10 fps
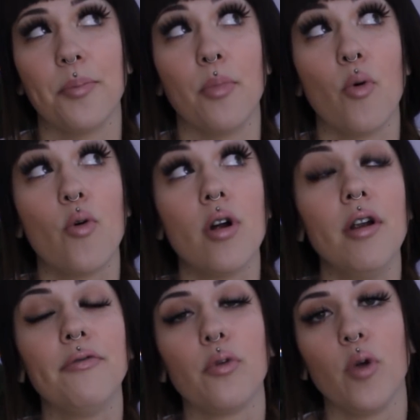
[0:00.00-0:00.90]

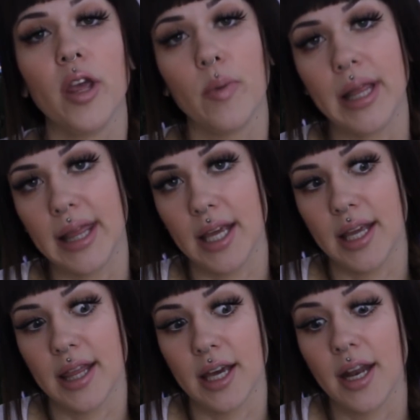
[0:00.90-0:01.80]
more
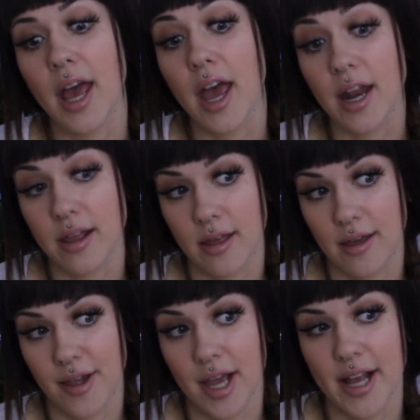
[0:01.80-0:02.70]
frequently than
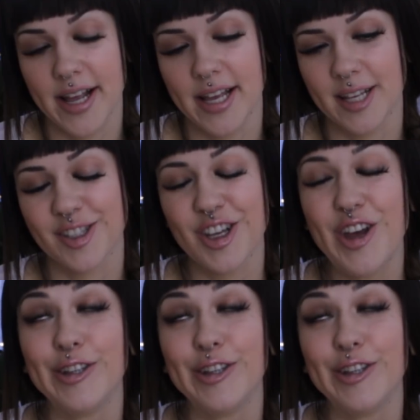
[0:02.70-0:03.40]
anything is,